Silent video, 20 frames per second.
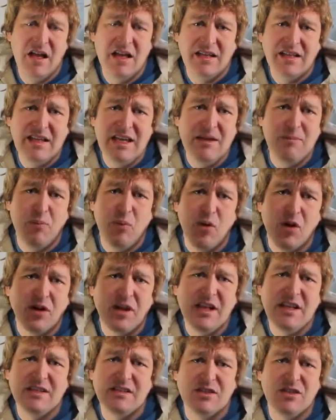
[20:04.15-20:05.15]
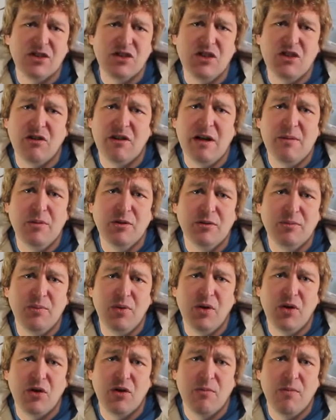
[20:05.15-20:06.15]
Keep working so that you're able to
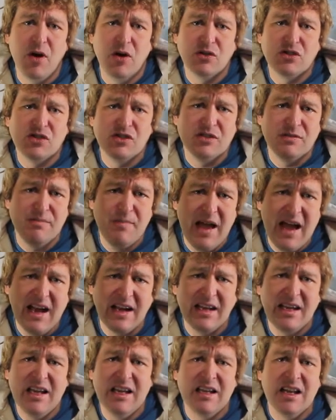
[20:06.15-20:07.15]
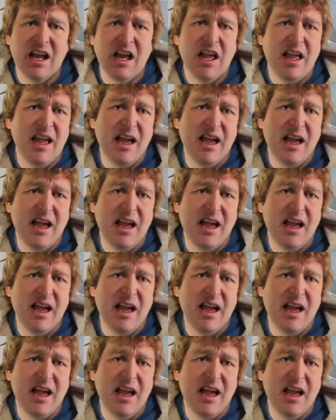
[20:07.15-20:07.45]
put your emotions back in.